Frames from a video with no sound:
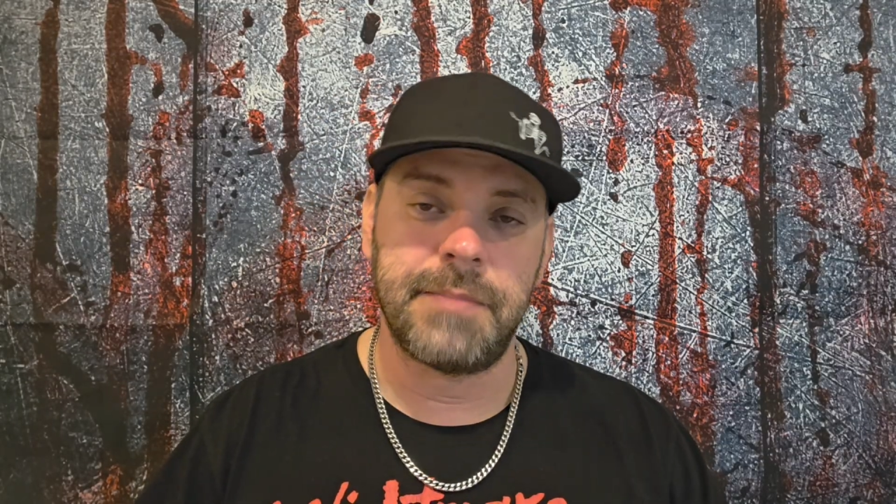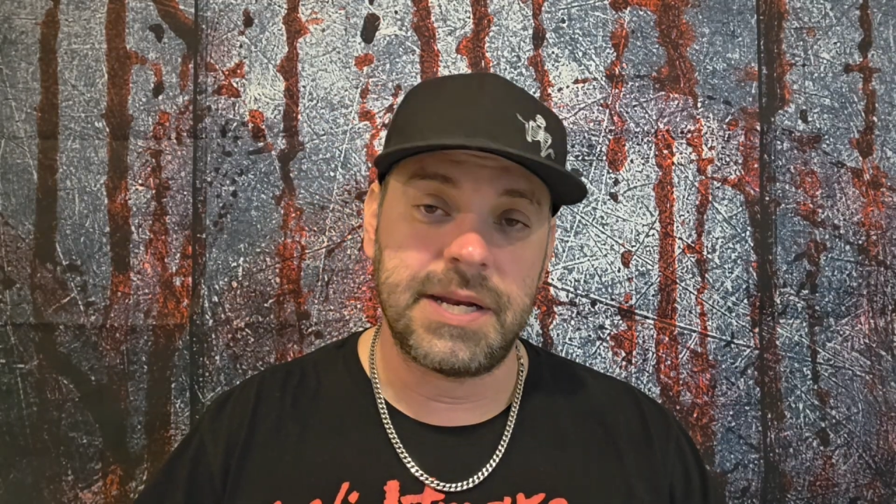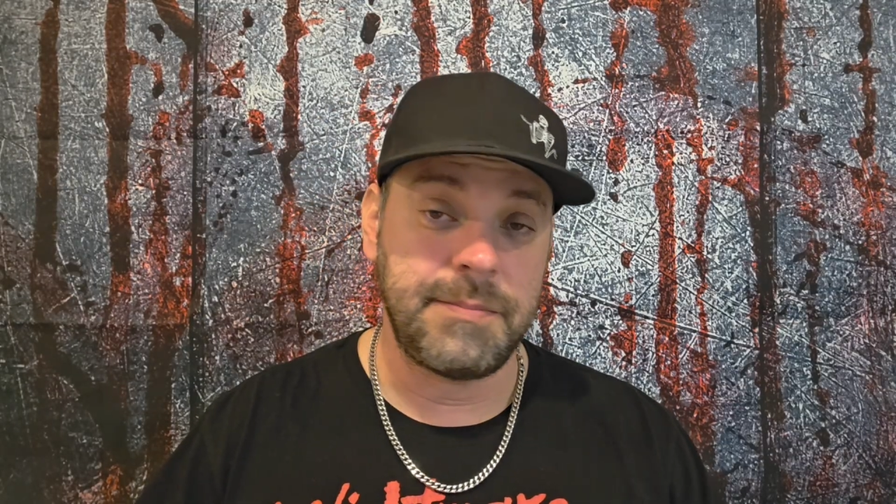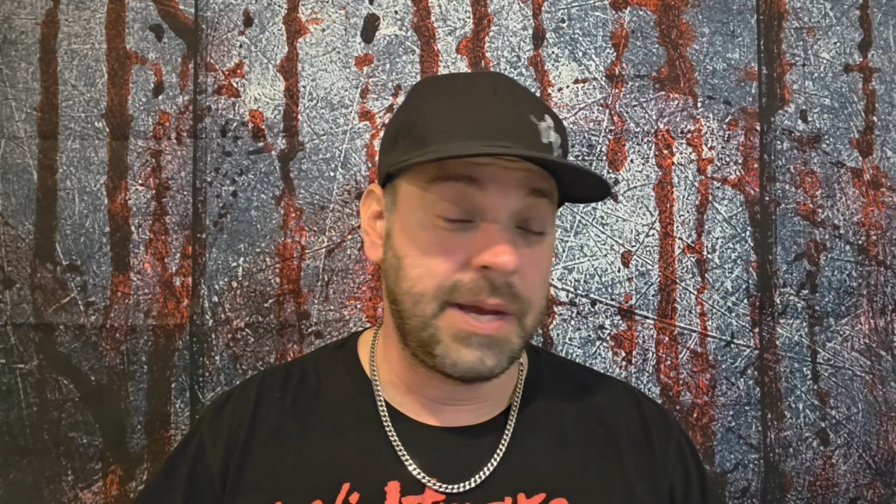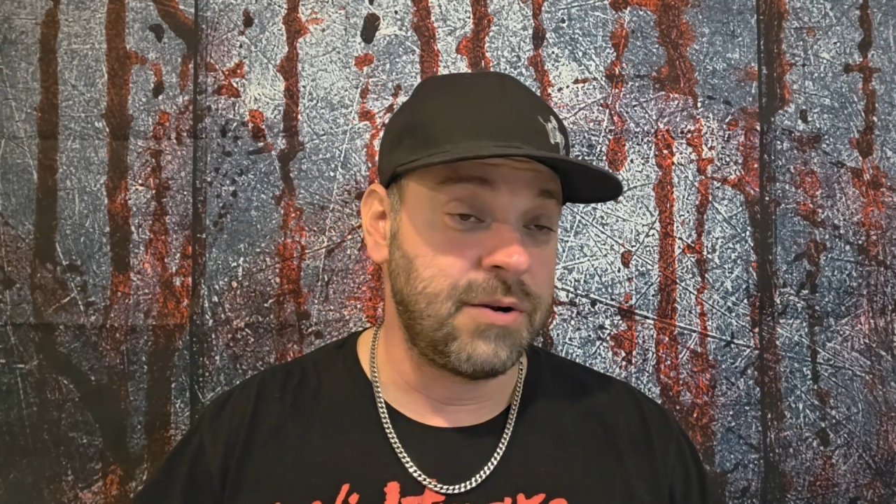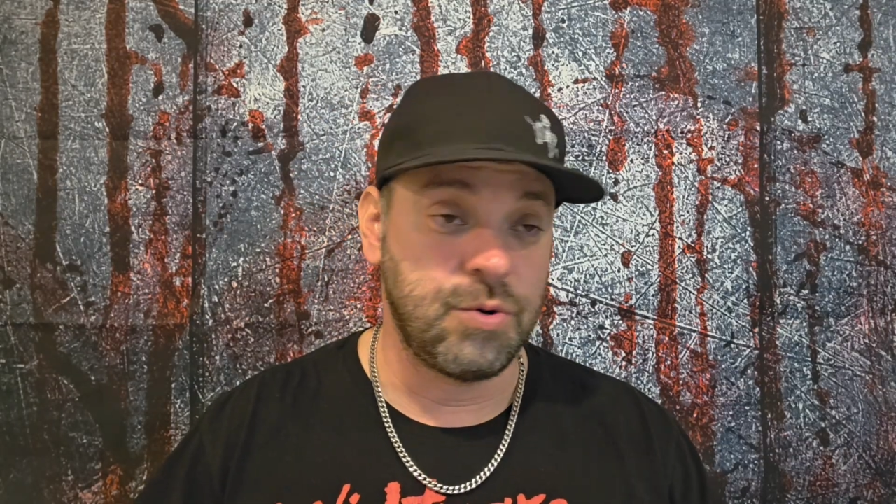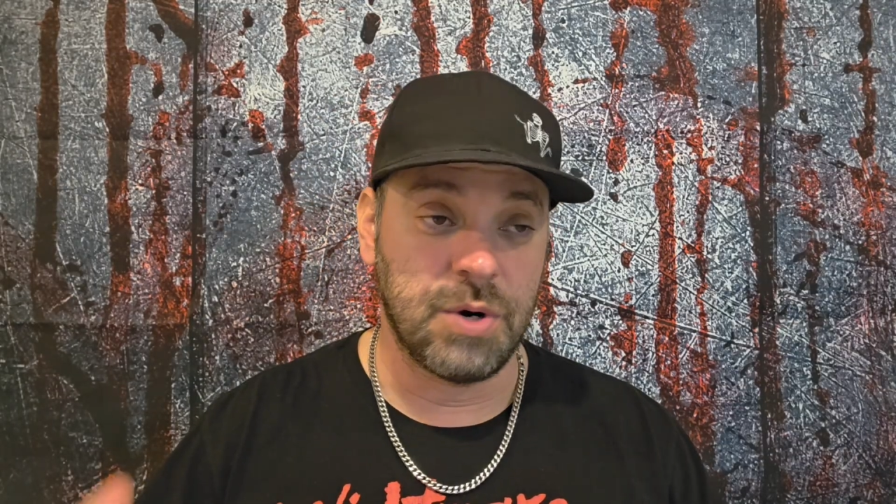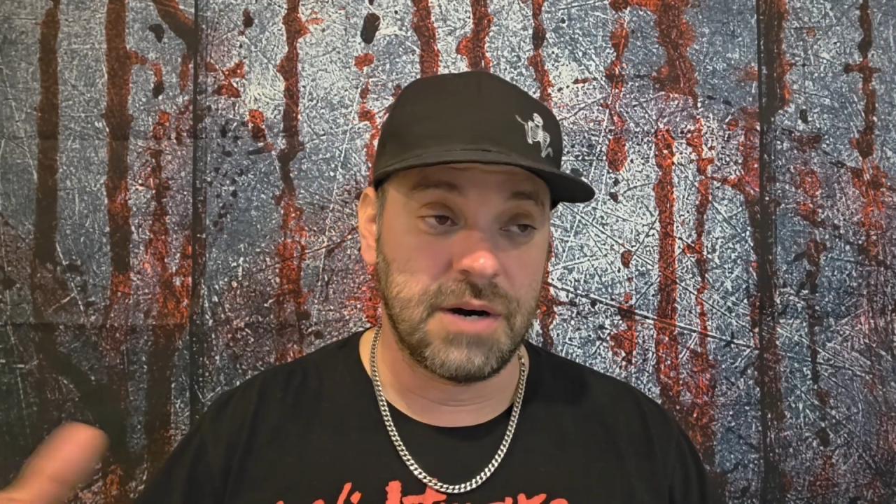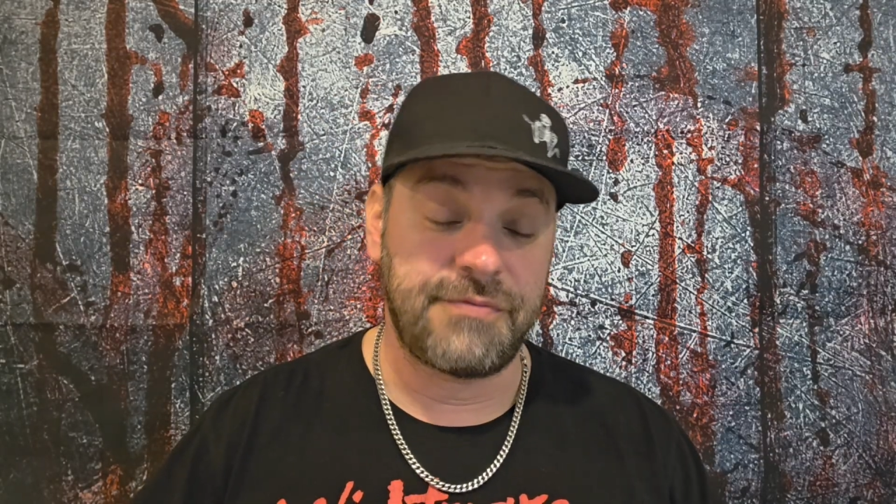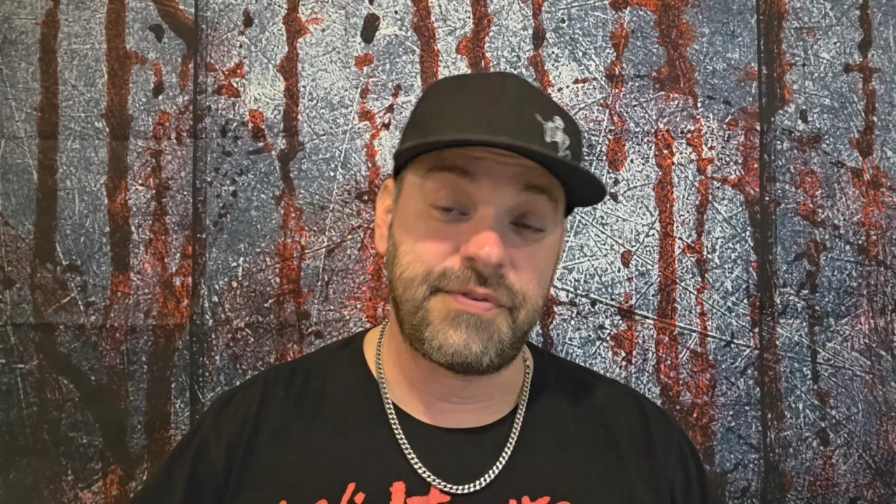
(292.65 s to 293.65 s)
Many men
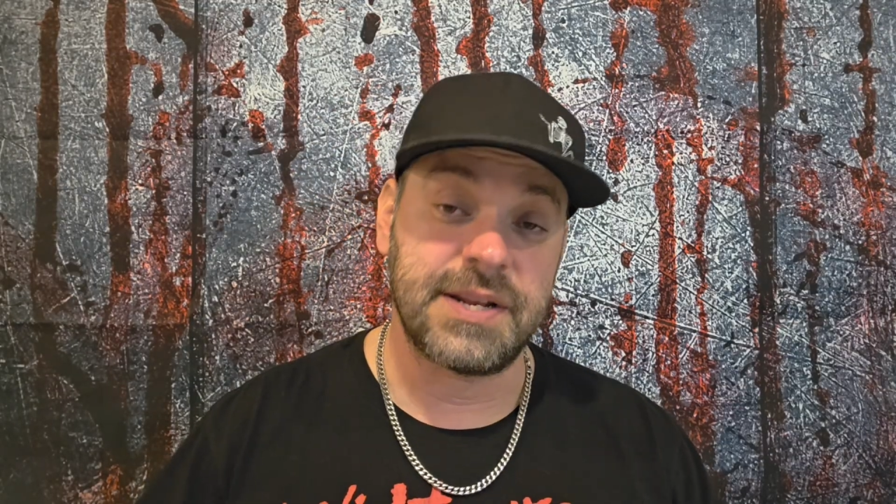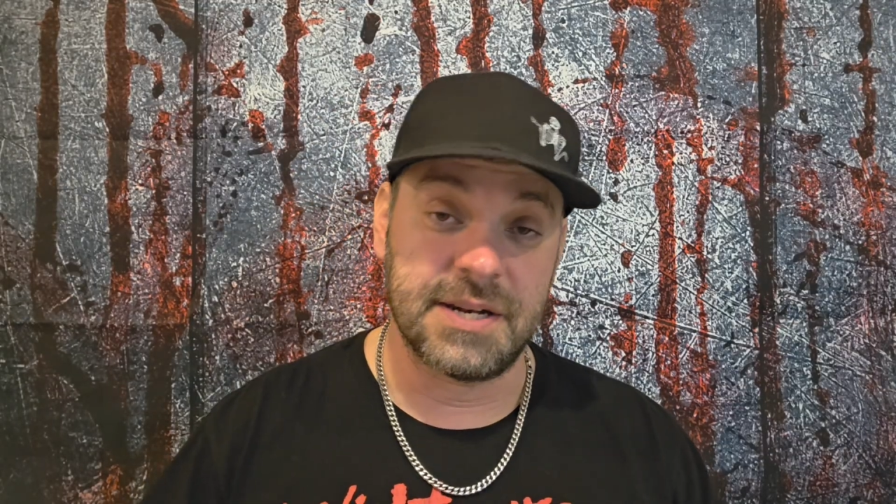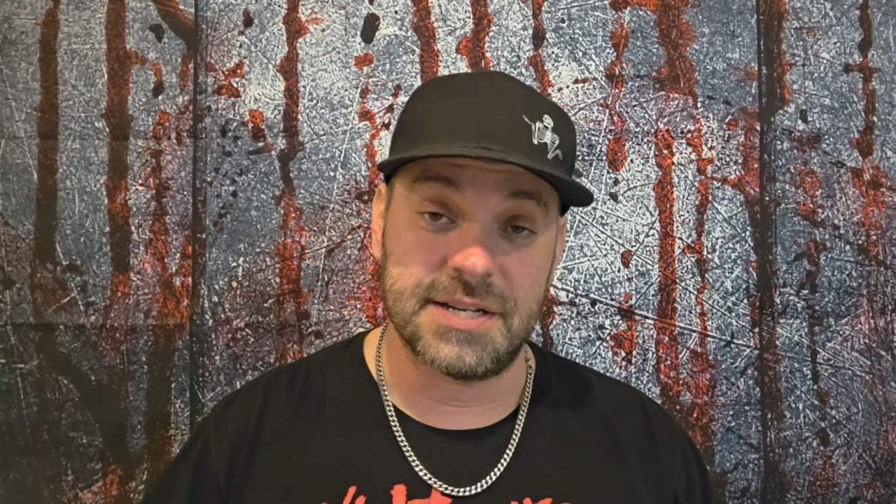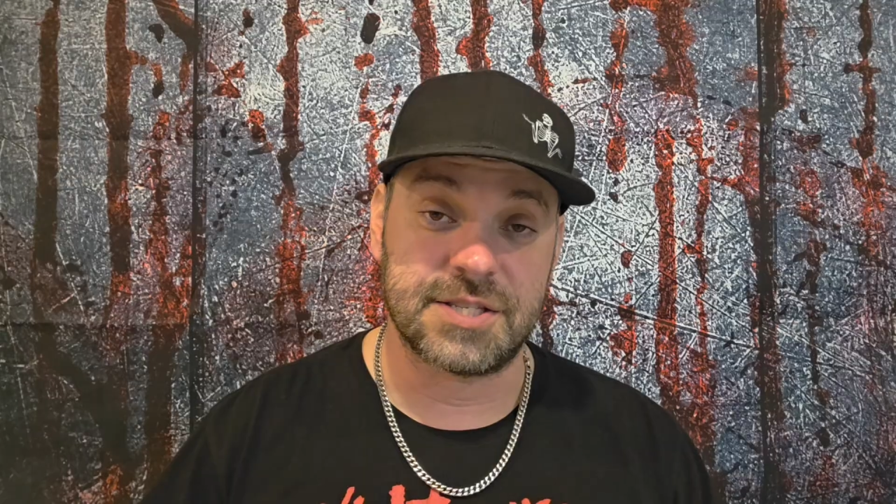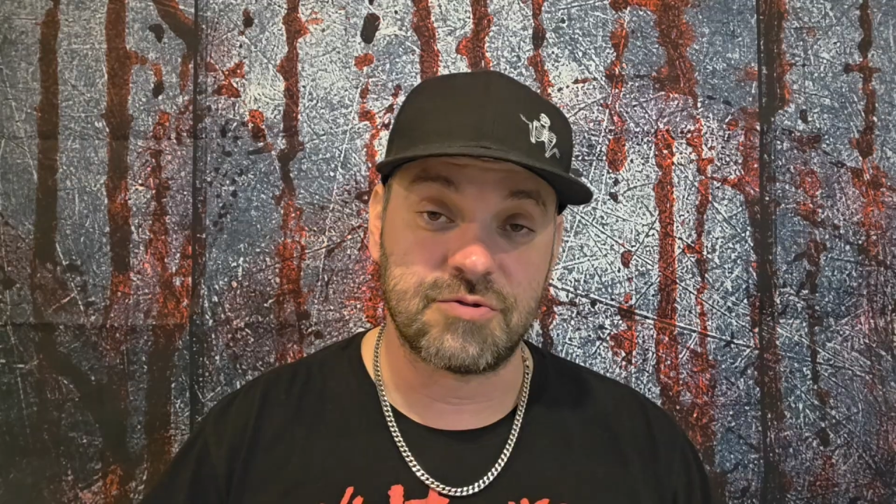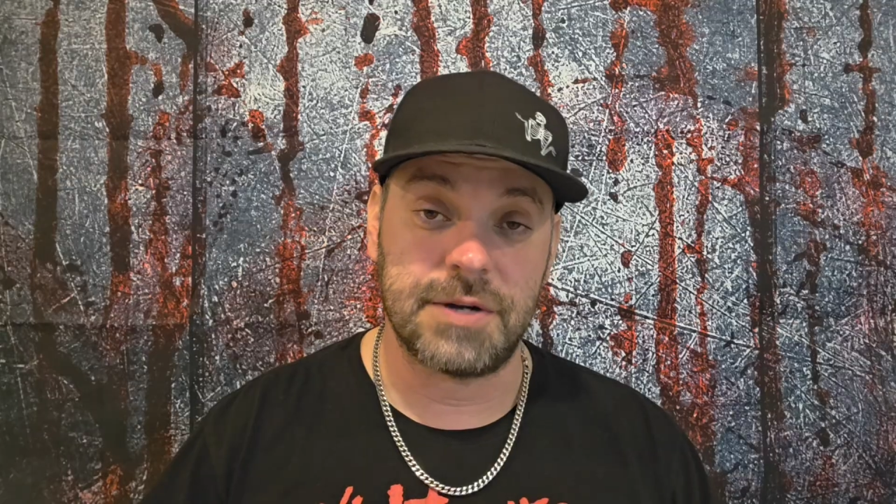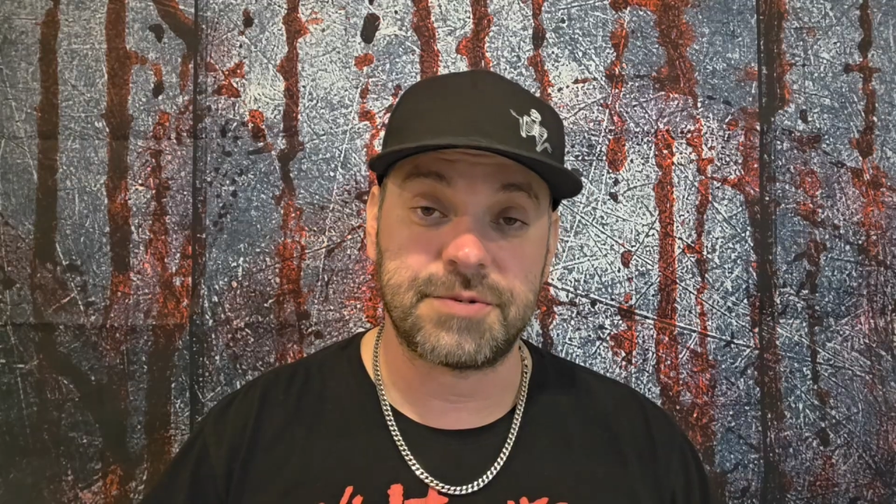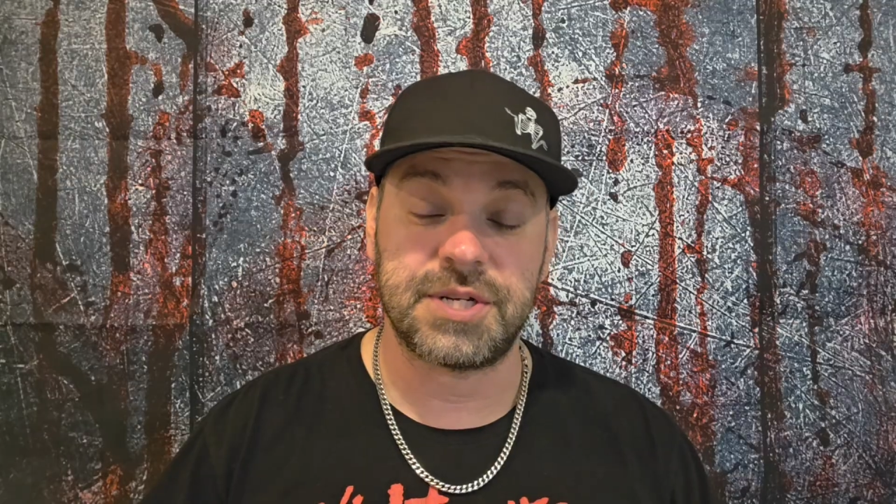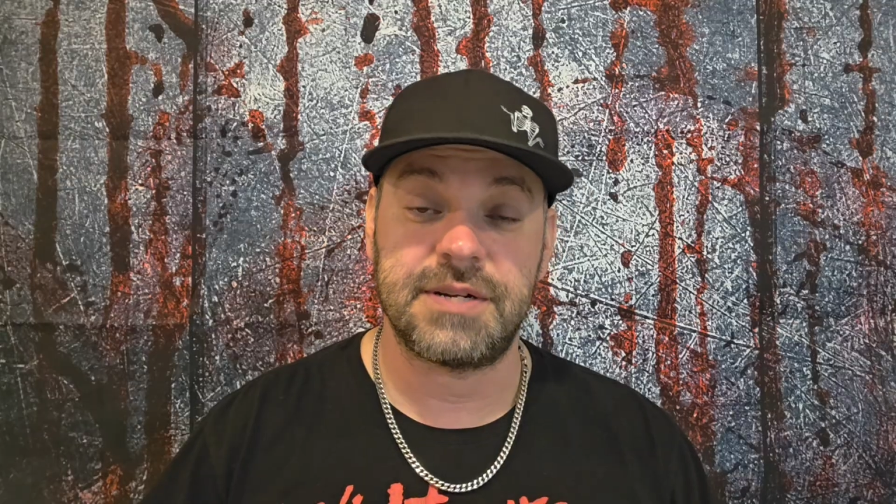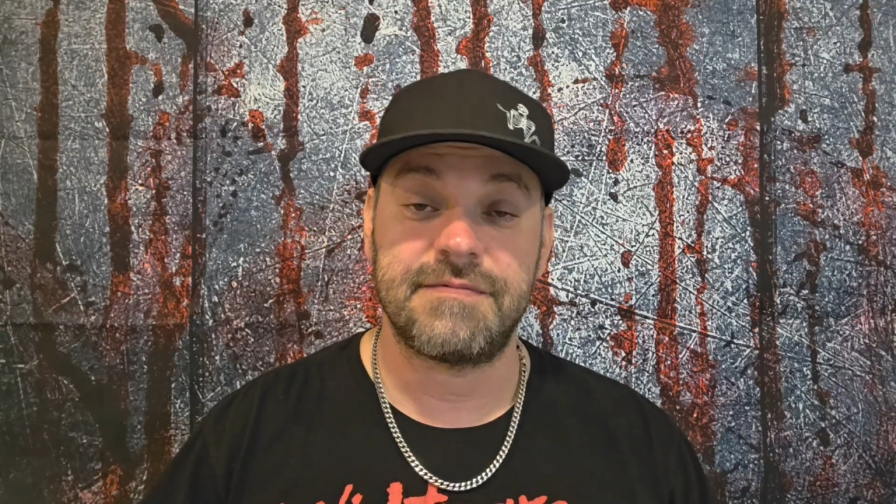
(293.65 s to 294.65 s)
who fit the
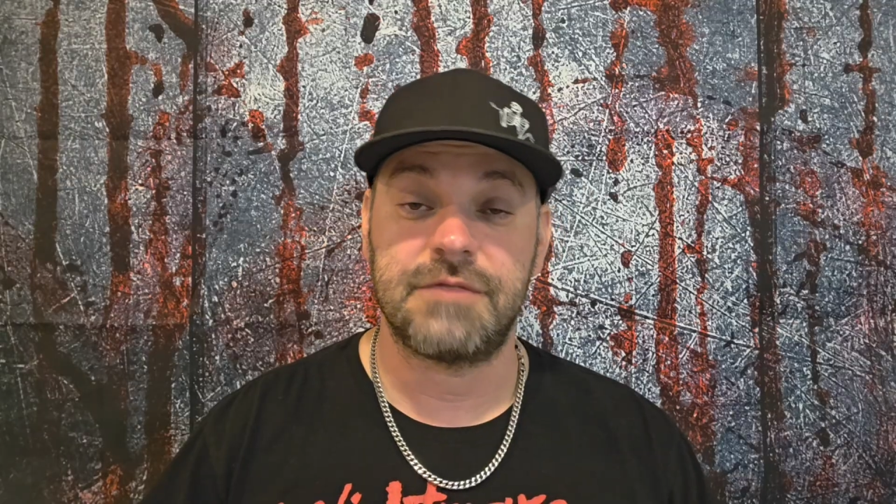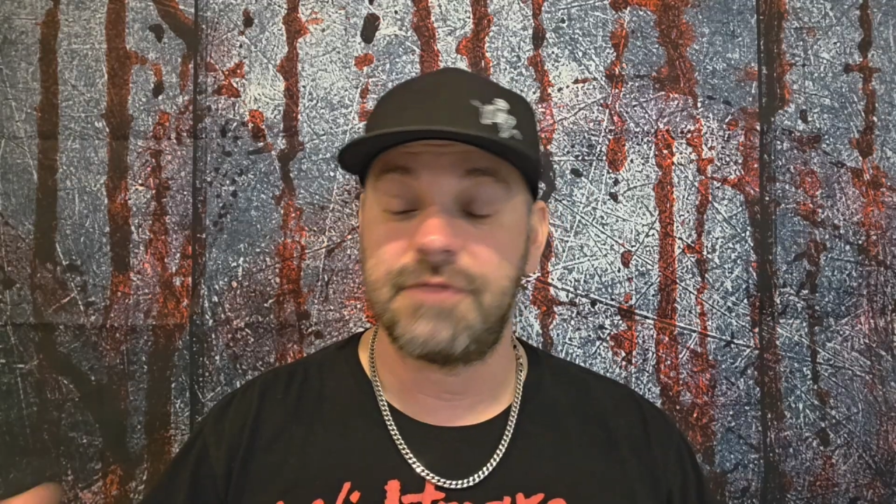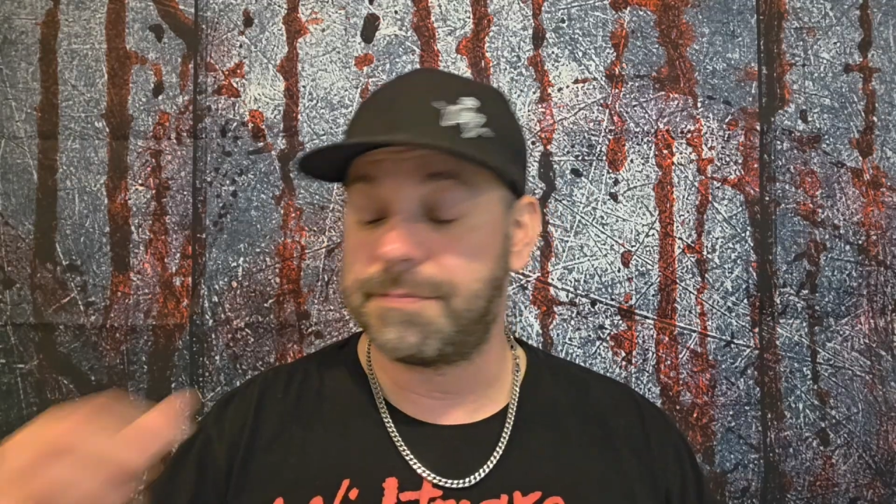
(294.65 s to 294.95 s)
description of the